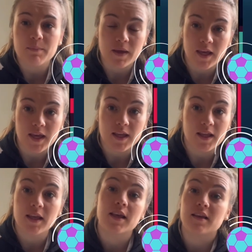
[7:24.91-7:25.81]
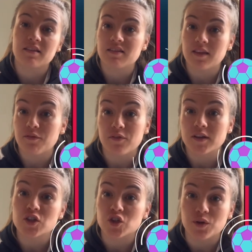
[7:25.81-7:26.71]
pay
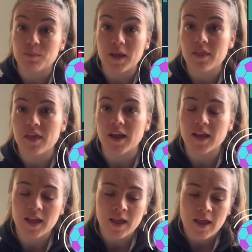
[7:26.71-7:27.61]
difference should be a thing.